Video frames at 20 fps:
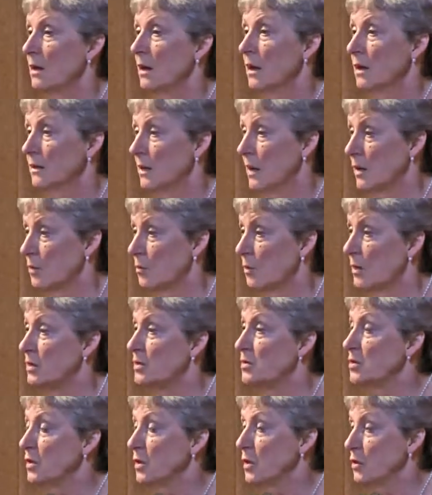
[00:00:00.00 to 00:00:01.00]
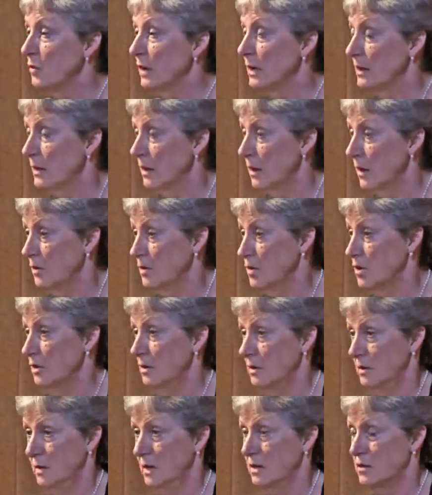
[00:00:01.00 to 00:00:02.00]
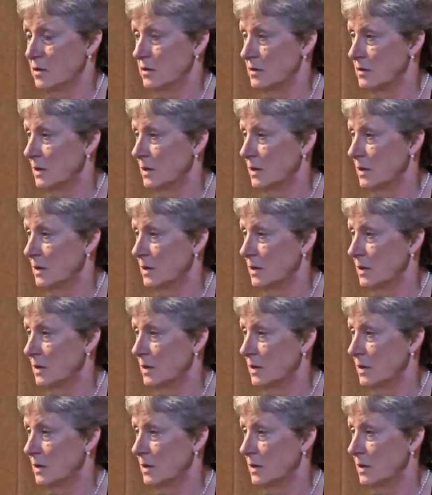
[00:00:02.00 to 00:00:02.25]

and the other one is you create a larger nation